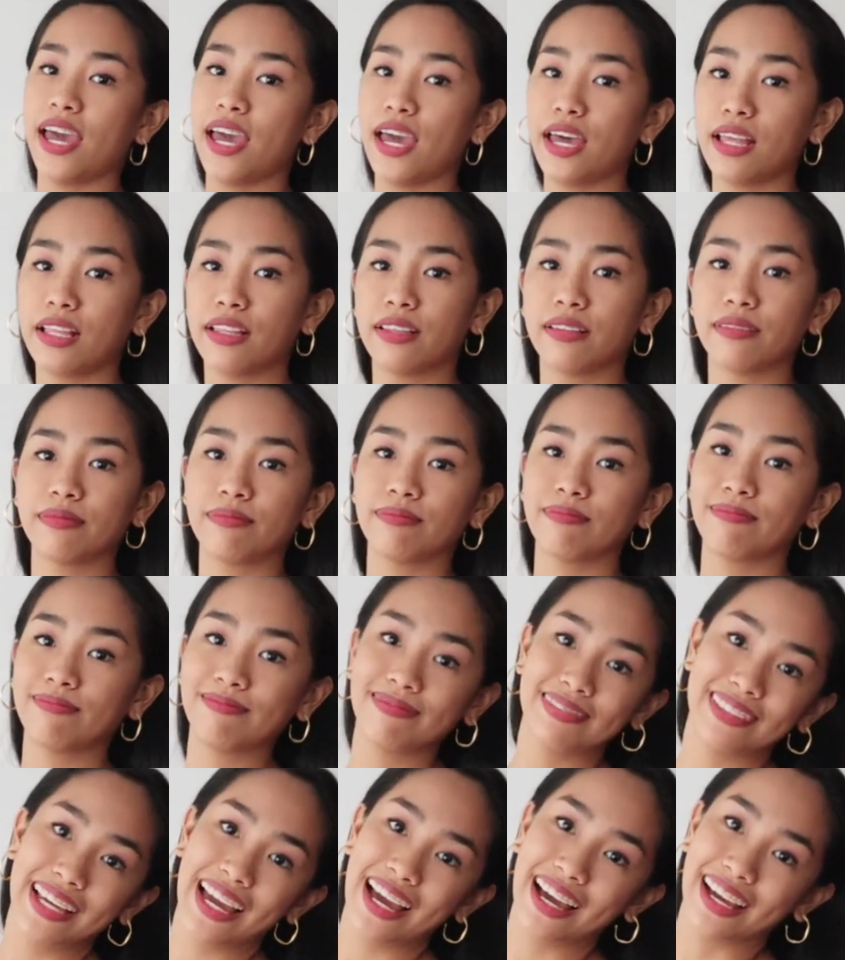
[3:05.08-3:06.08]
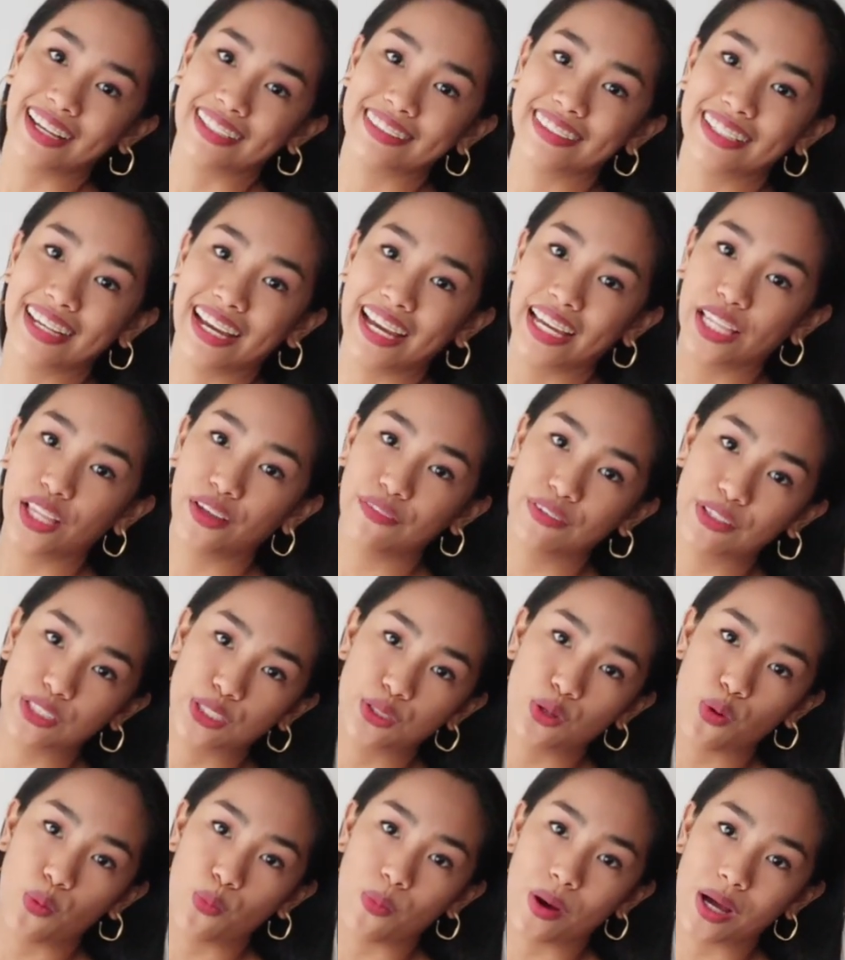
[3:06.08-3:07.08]
and yeah, I love
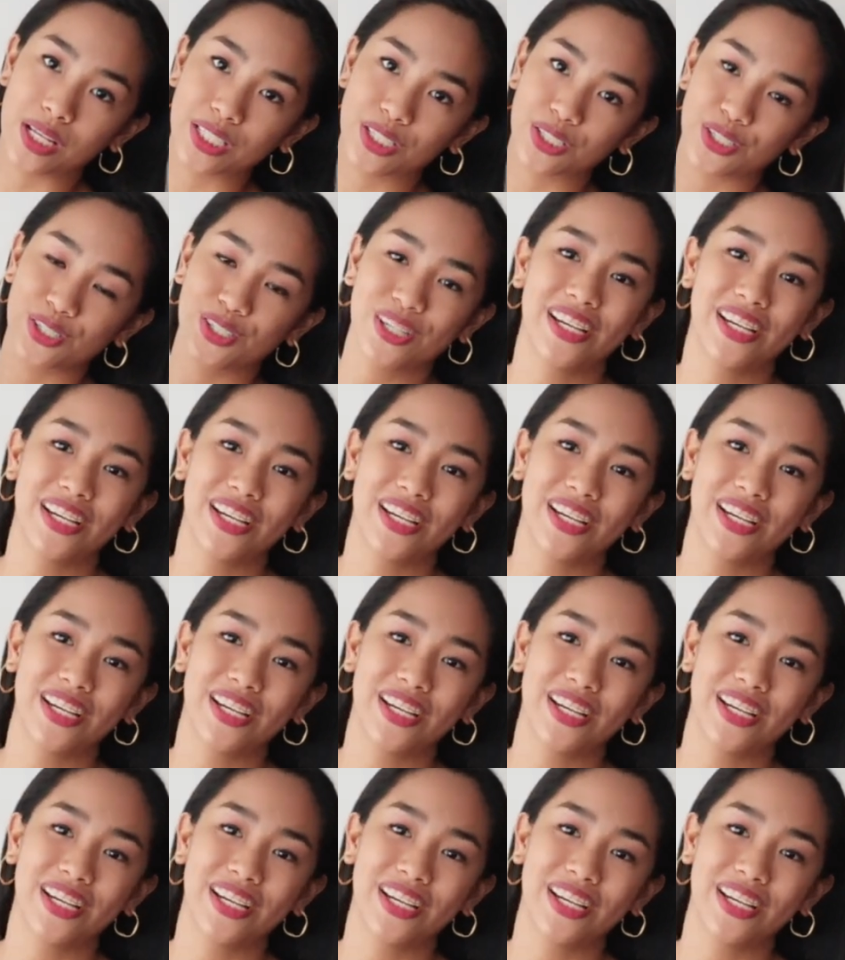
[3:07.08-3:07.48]
it so much.